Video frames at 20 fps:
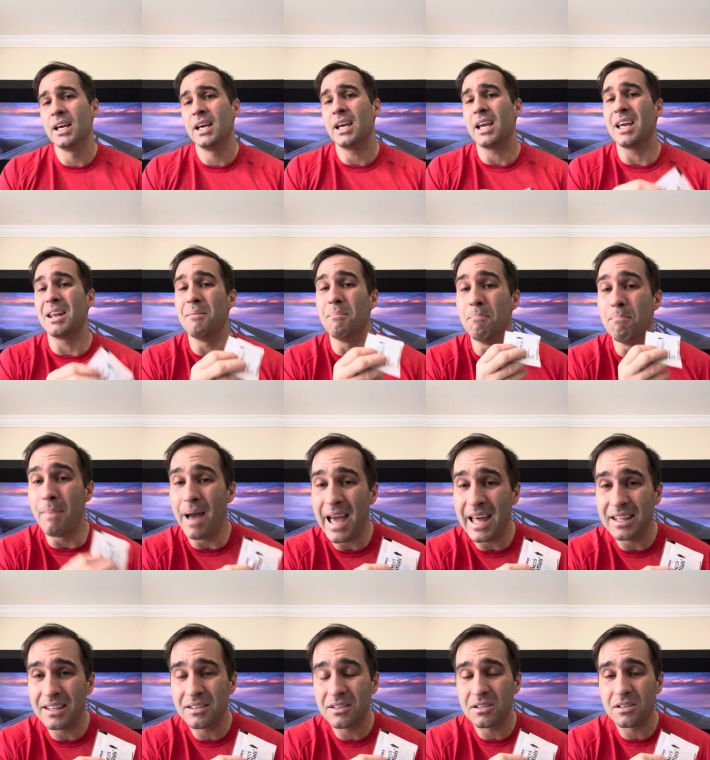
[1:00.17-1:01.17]
in
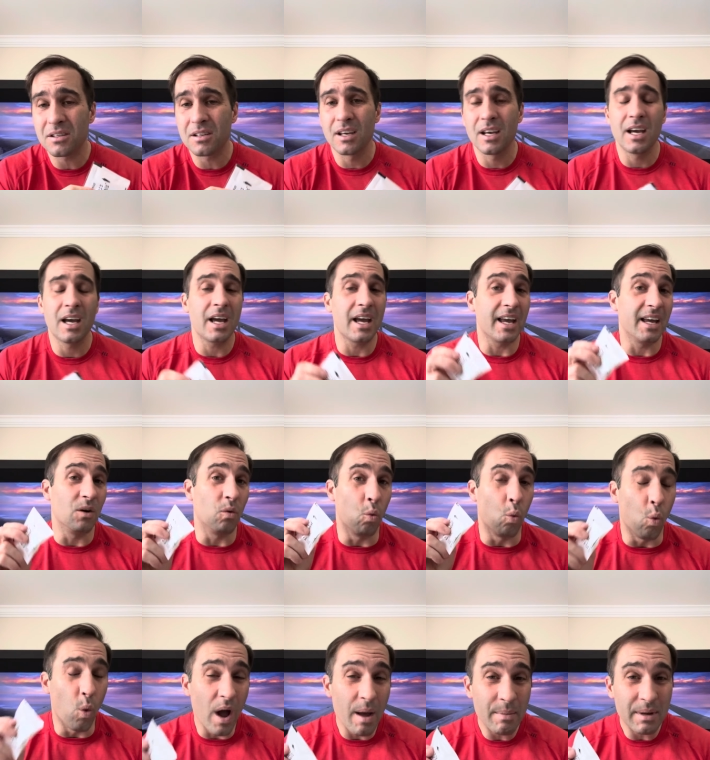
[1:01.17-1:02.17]
men's, in
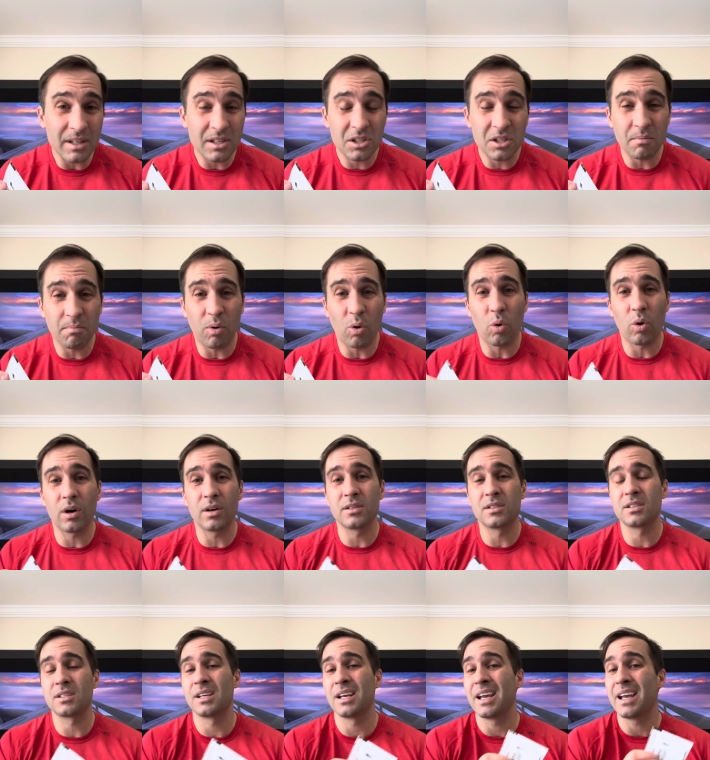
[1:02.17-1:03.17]
women's
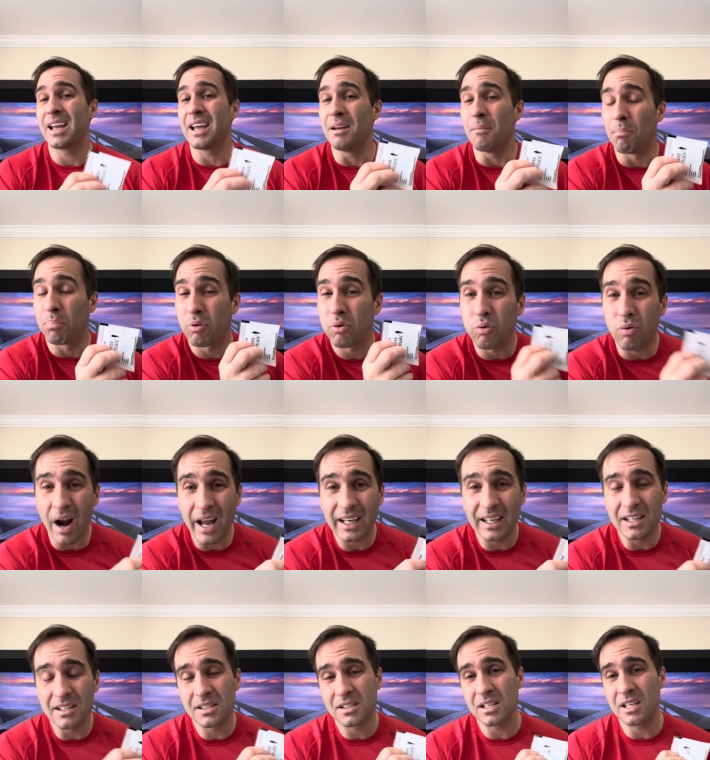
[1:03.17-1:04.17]
supports, in
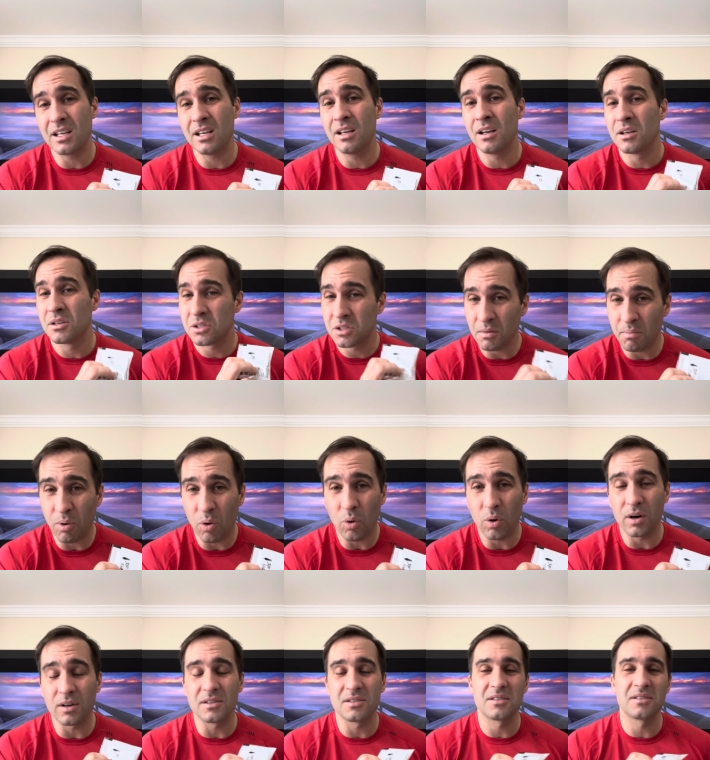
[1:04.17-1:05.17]
pregnancy
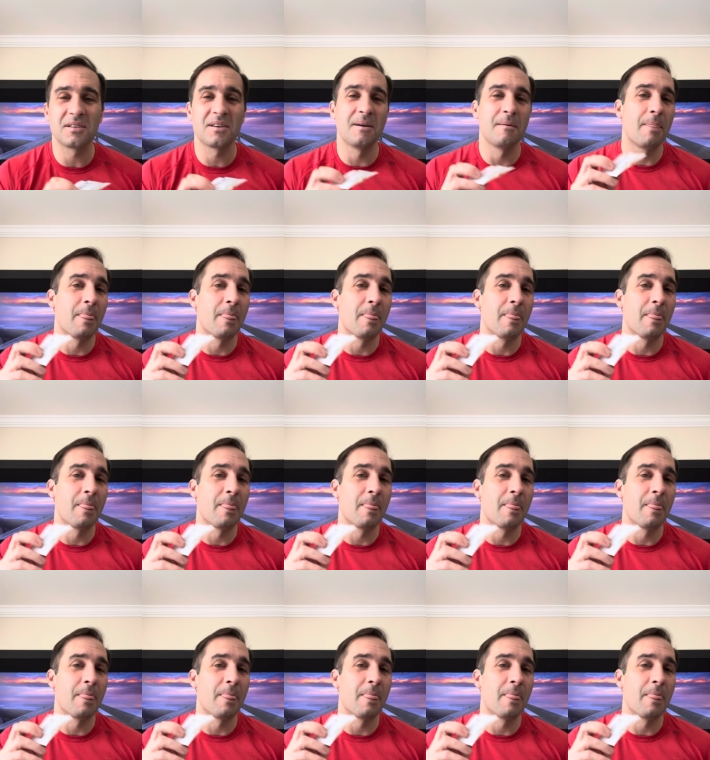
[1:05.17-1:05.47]
supports,